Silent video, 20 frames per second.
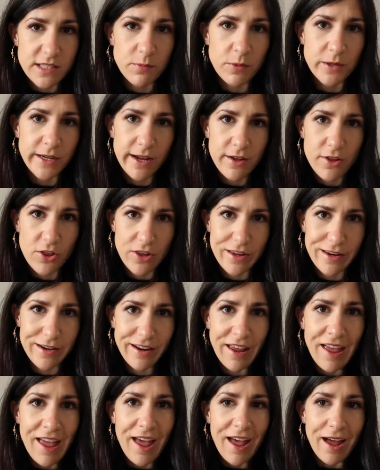into
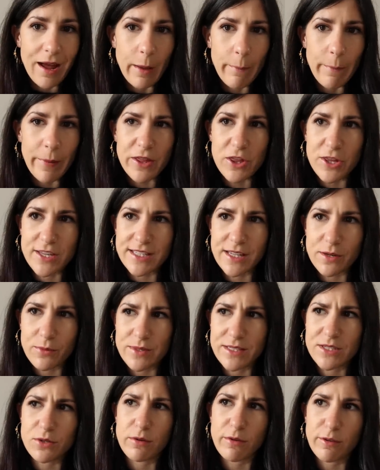production, but she said
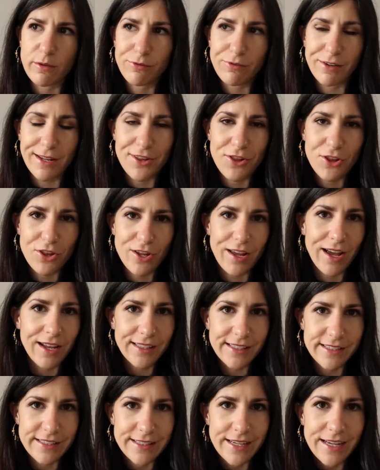it was sort of a
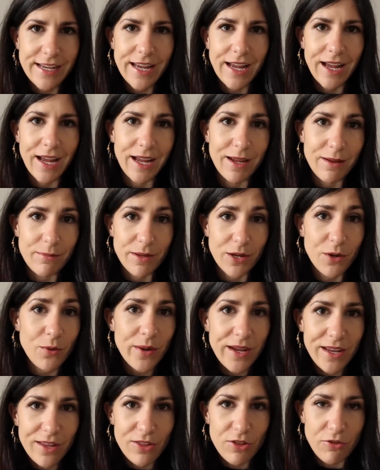flesh-colored
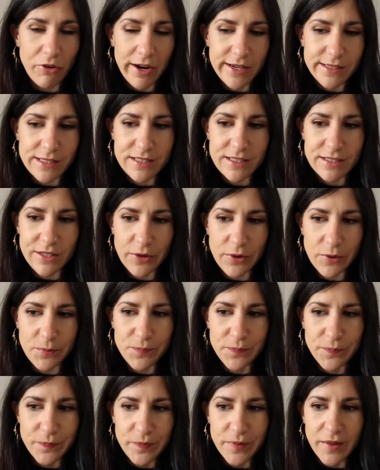McQueen dress.
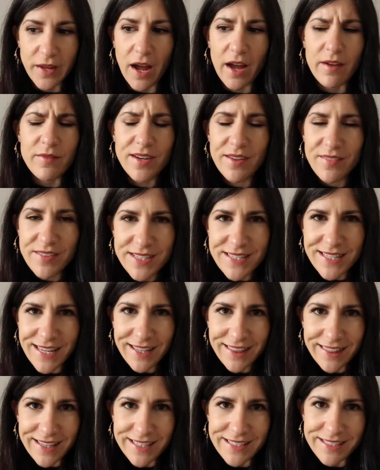So I've never
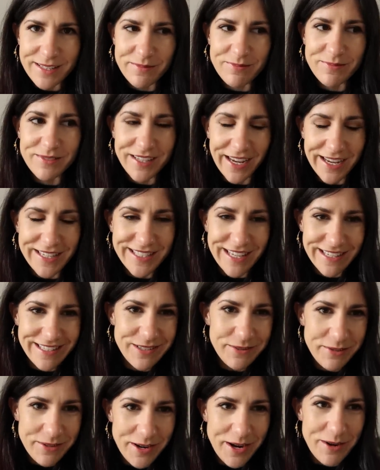seen this. I
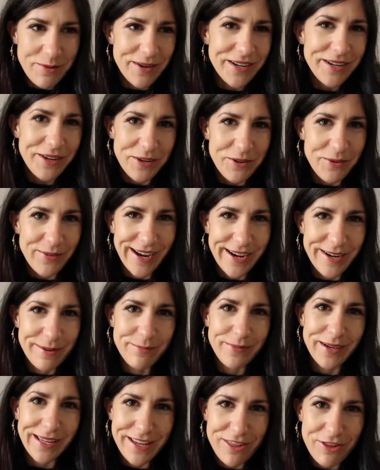said to her I want to go around
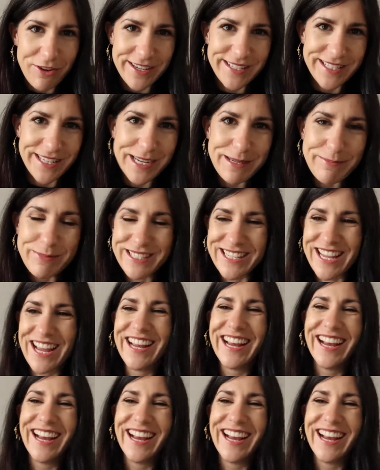and play dress-ups